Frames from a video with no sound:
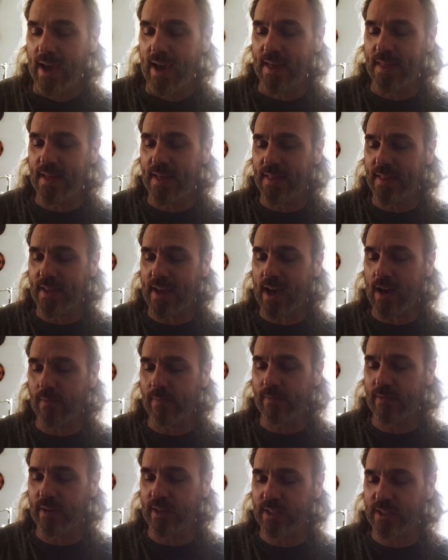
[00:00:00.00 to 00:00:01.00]
and then the
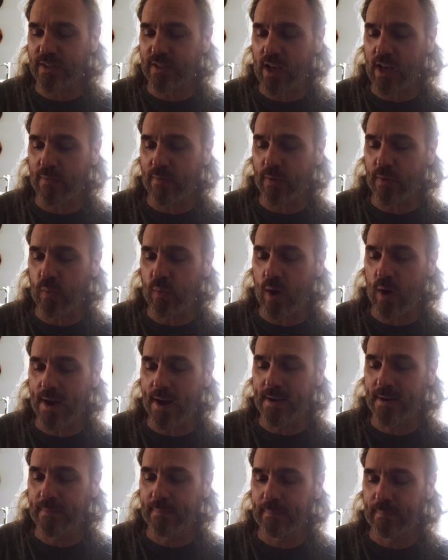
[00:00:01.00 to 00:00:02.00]
album finishes off with
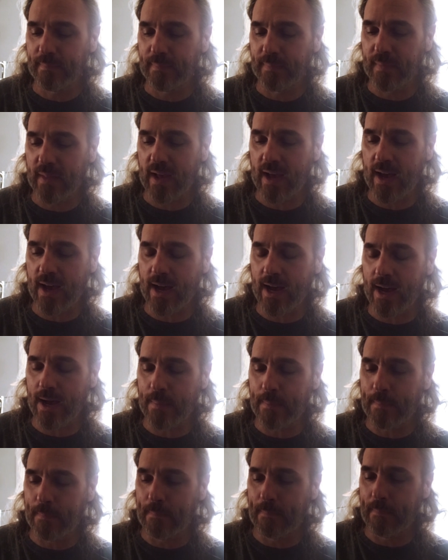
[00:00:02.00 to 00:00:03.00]
one.
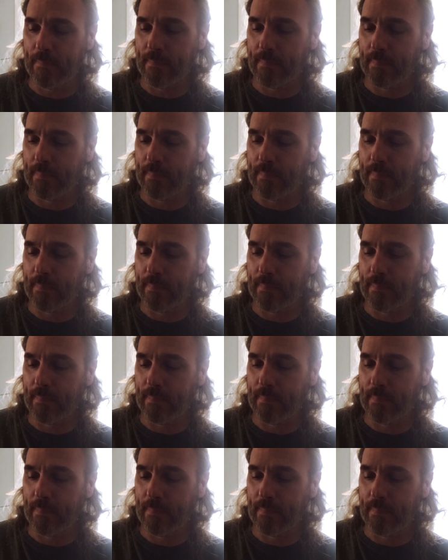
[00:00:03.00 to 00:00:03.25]
Um,